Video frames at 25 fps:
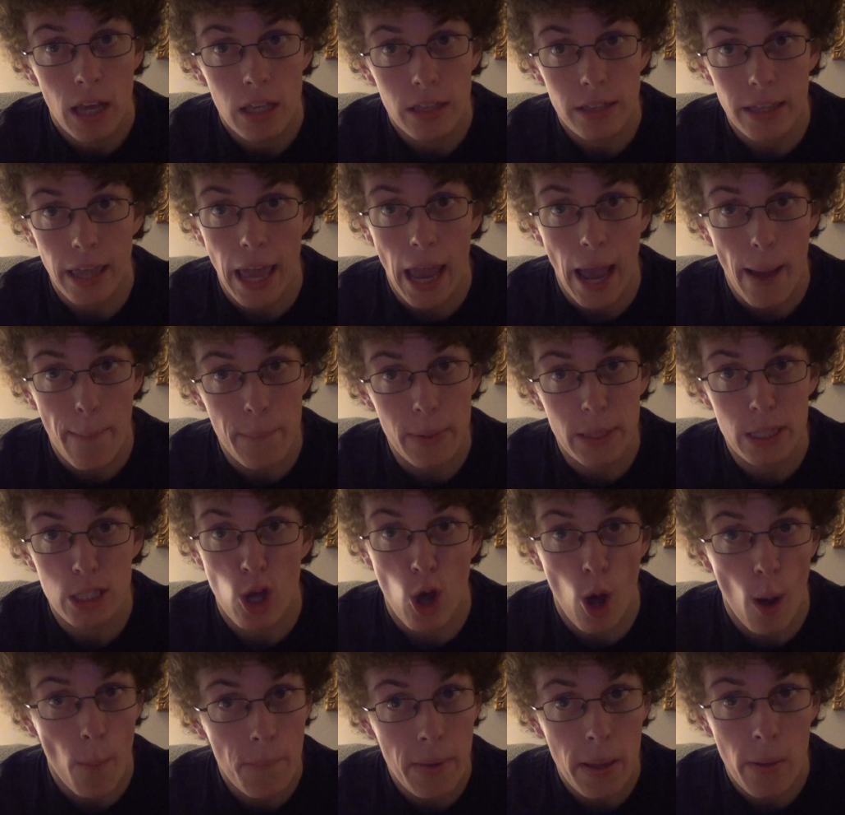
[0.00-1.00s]
They happen to
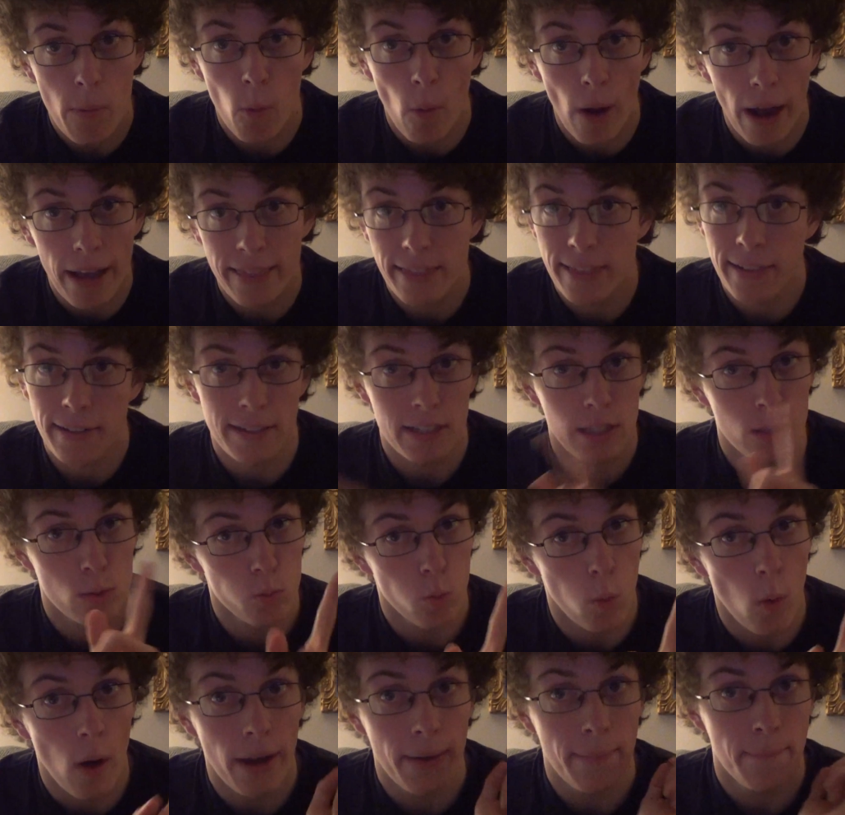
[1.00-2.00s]
all be white. There's
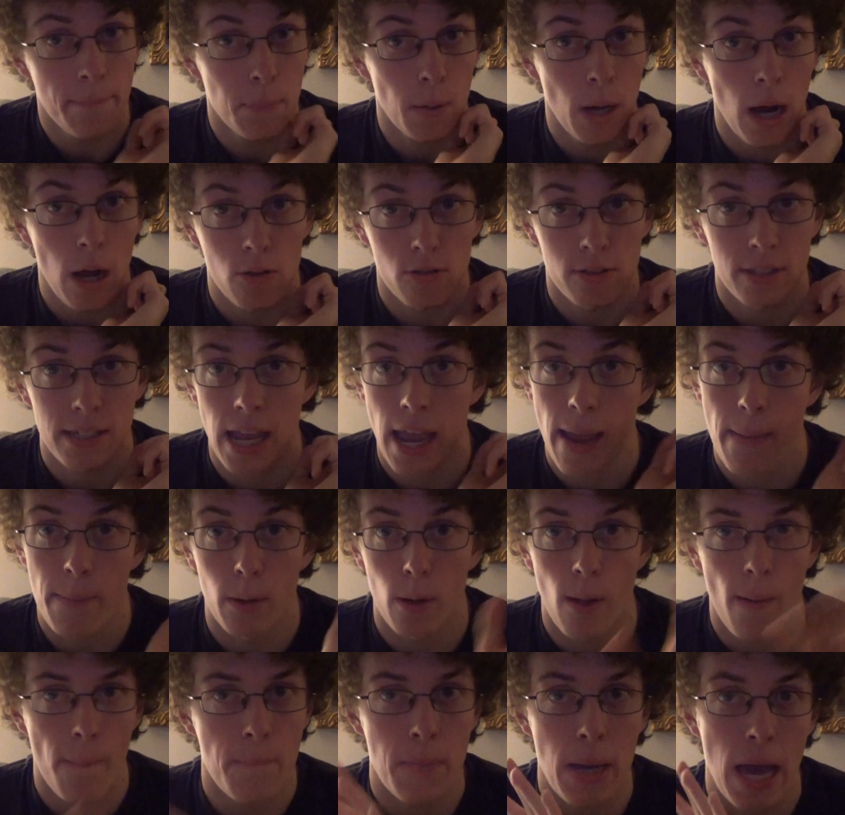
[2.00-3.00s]
one brown
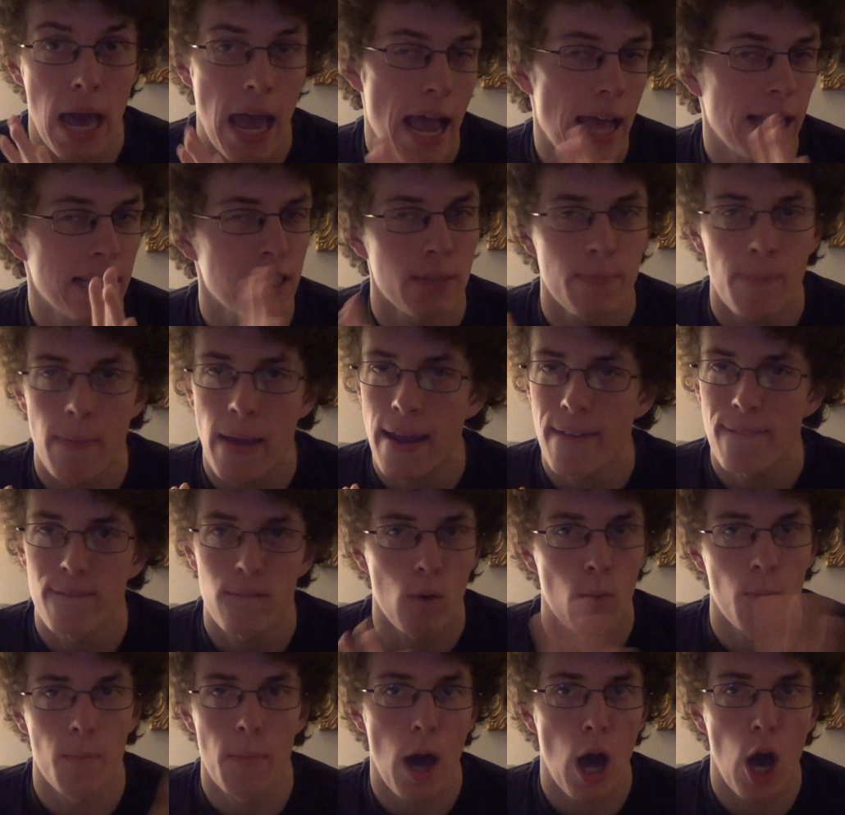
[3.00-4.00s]
table, but it's made
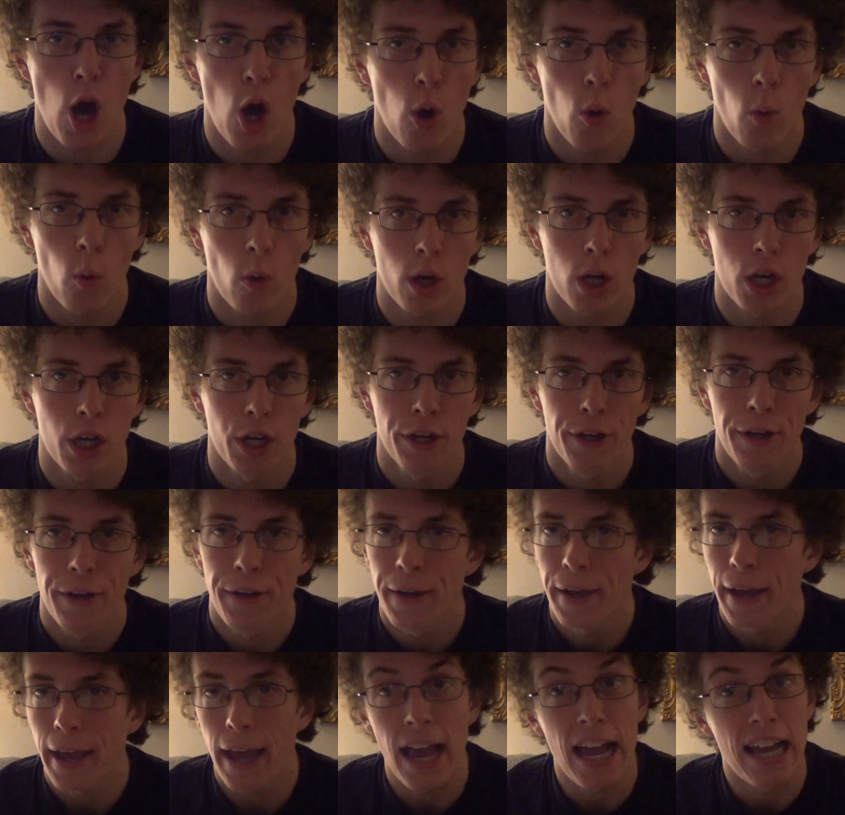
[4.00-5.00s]
from oak.
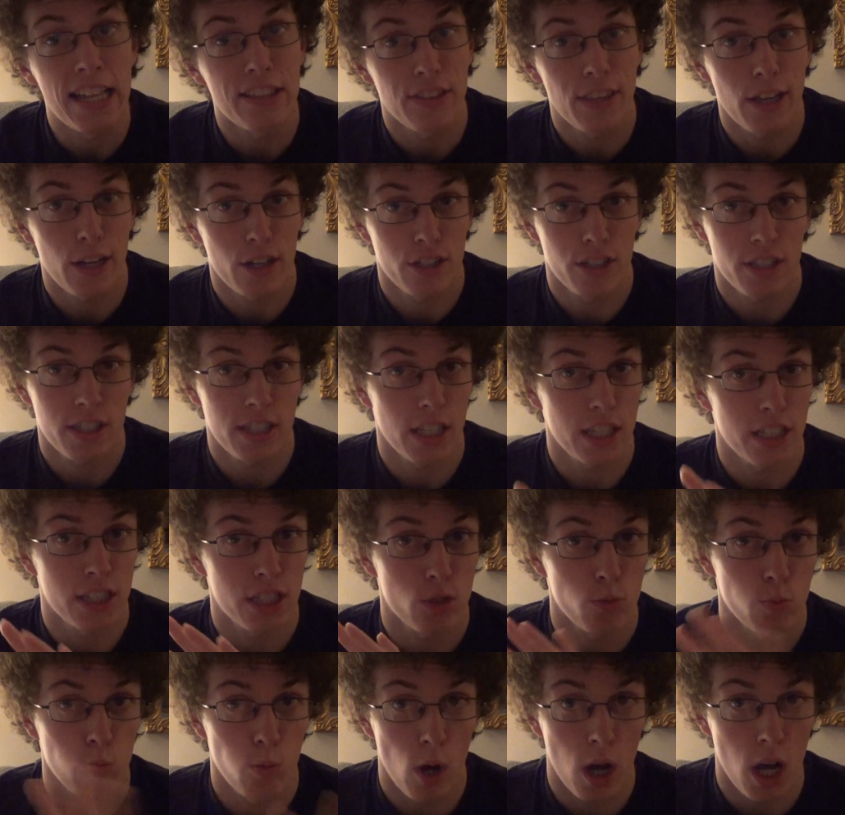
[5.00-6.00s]
And there's
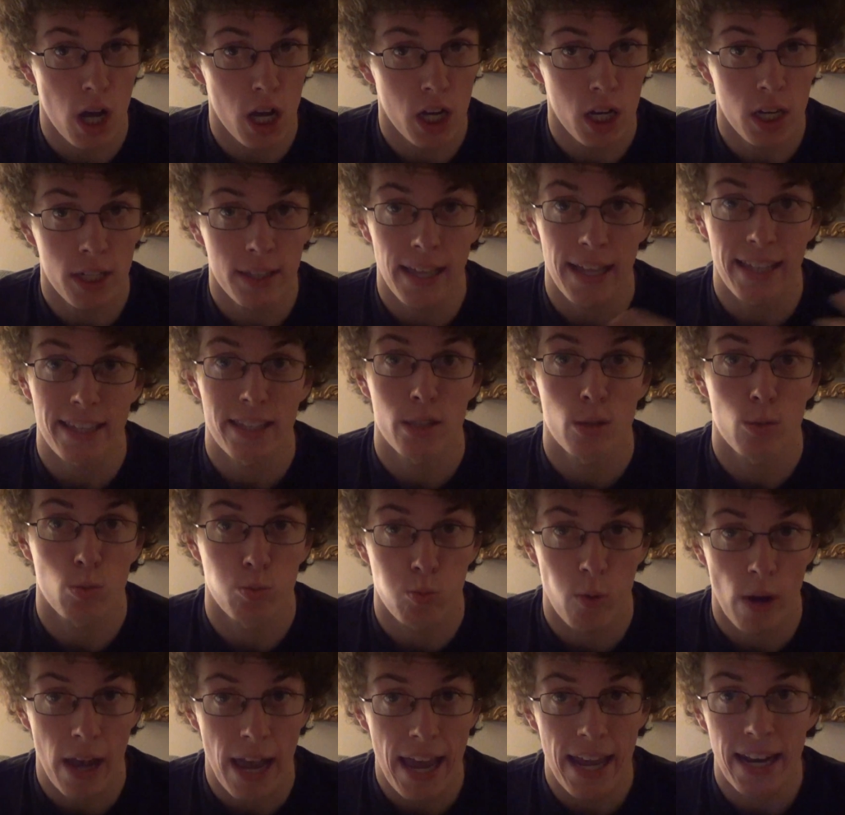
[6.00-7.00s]
this rug that's
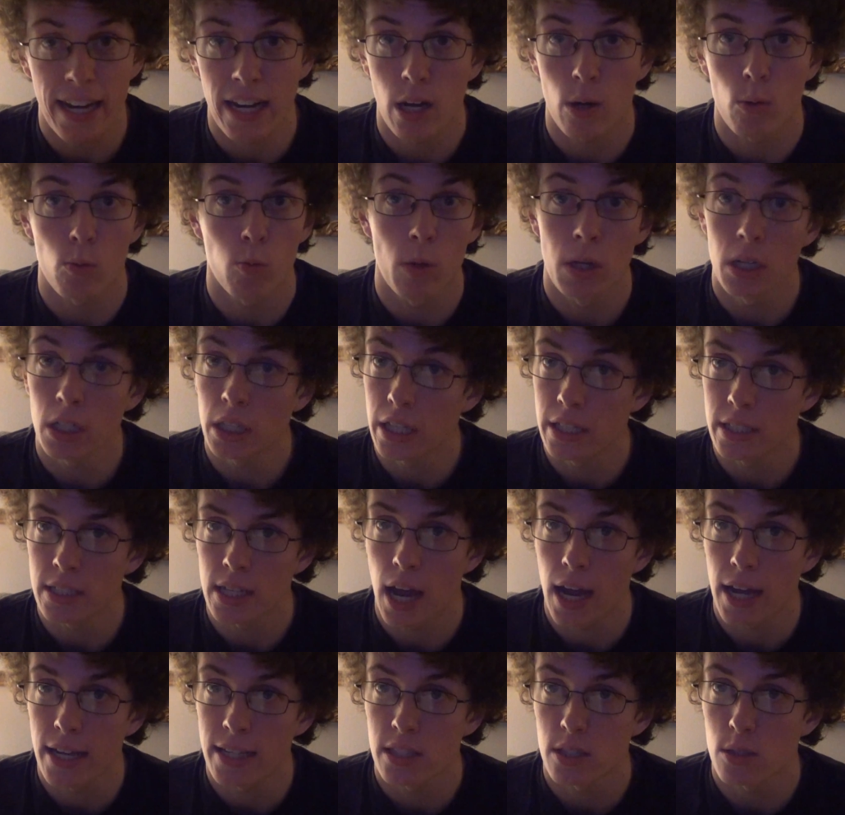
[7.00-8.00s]
red, and it really
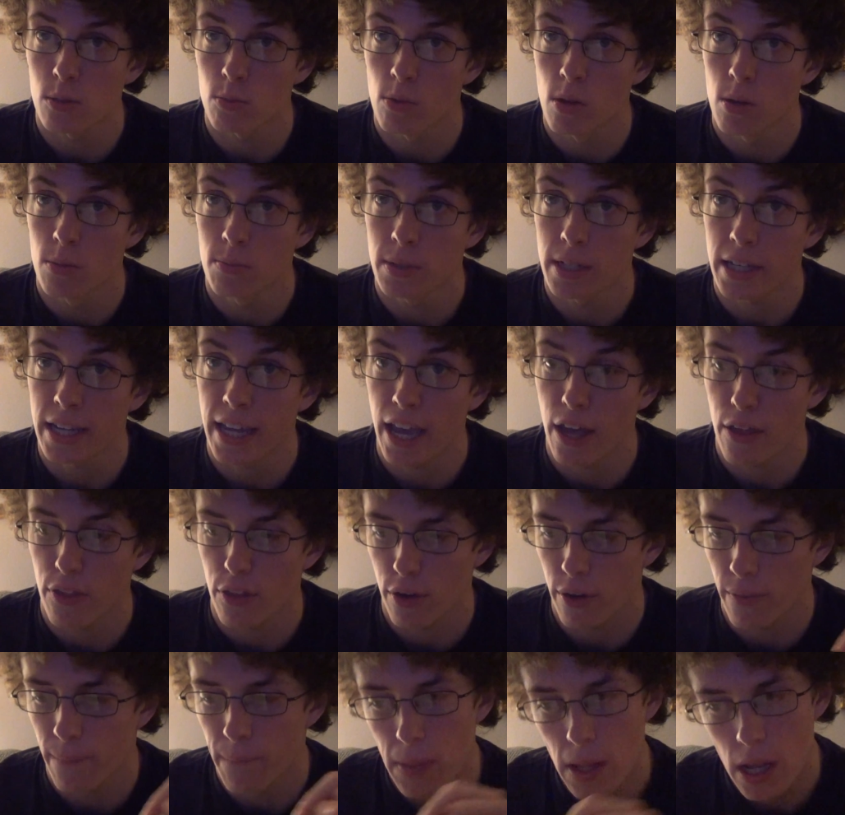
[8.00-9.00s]
ties the room
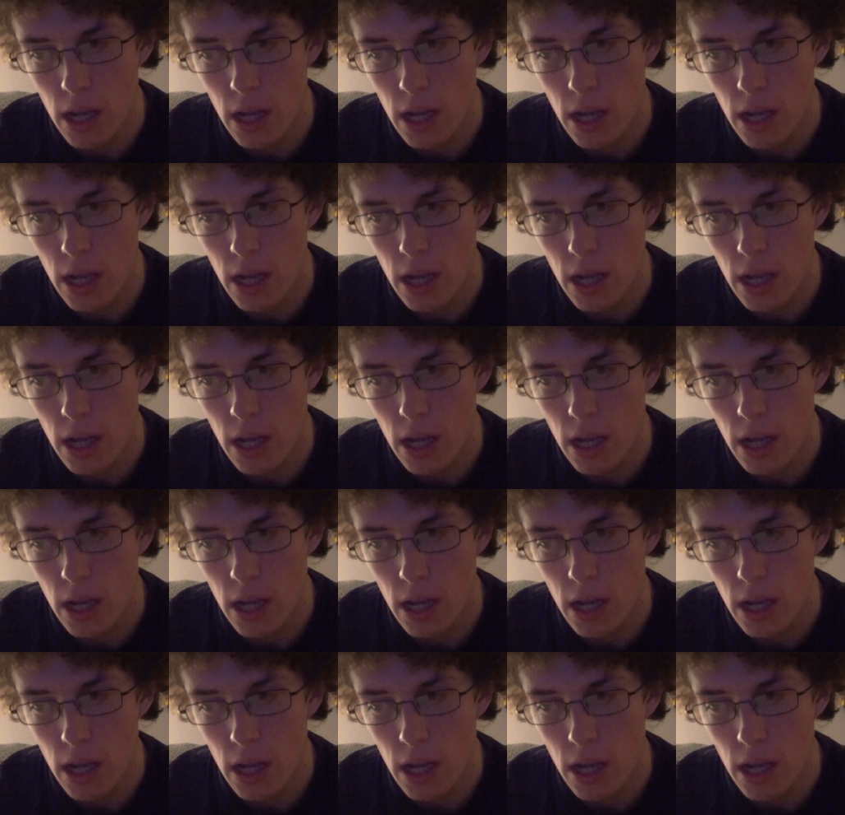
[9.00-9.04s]
together.